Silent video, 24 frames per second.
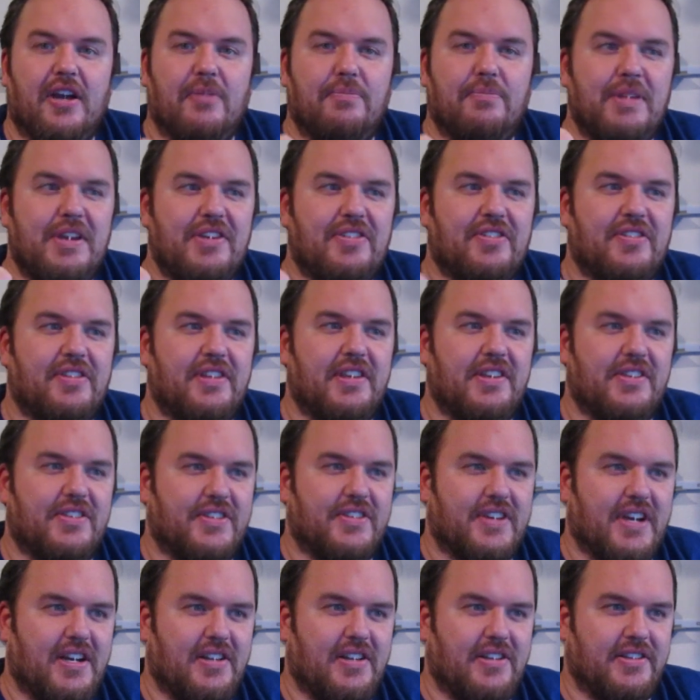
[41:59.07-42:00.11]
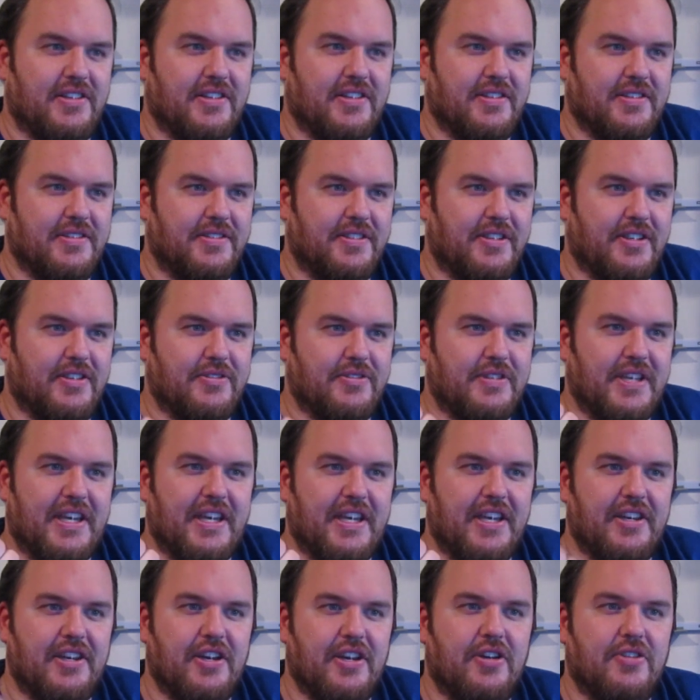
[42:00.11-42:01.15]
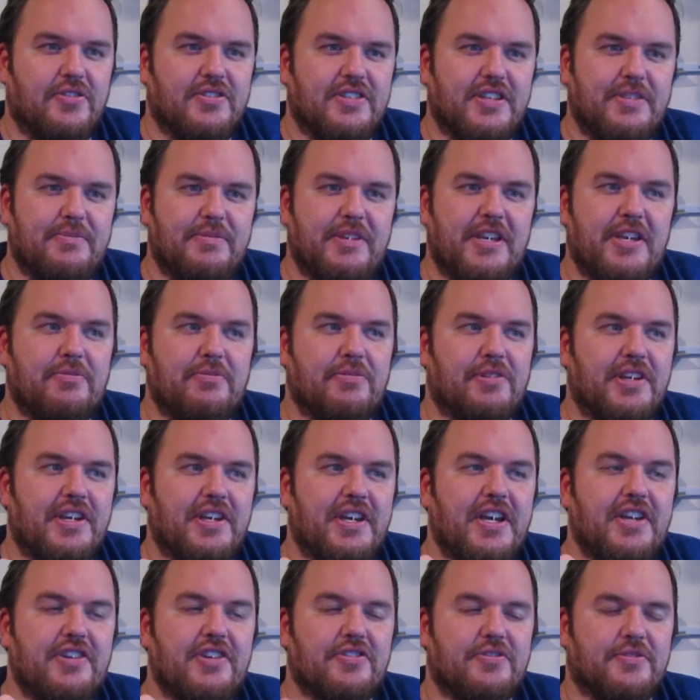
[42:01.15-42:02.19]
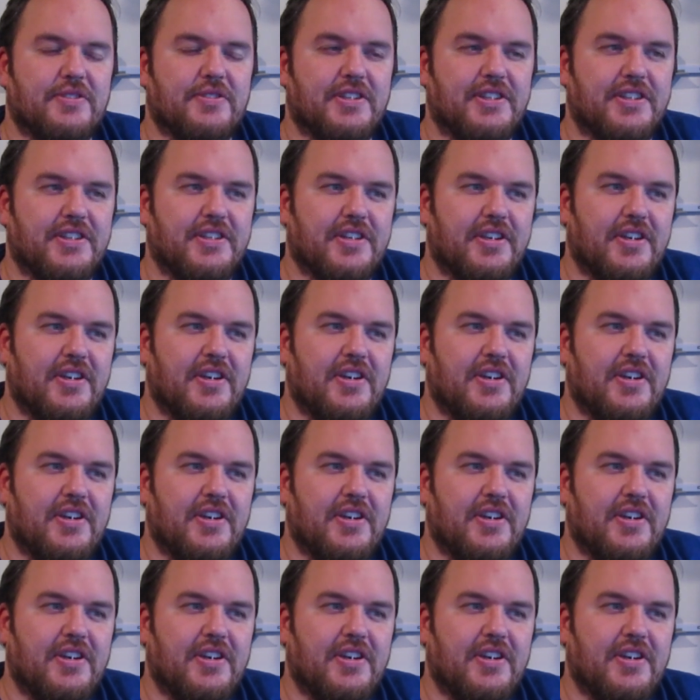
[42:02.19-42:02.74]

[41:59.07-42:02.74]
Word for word: Uh, basically a scholar, you know, taking notes and being pretty introverted.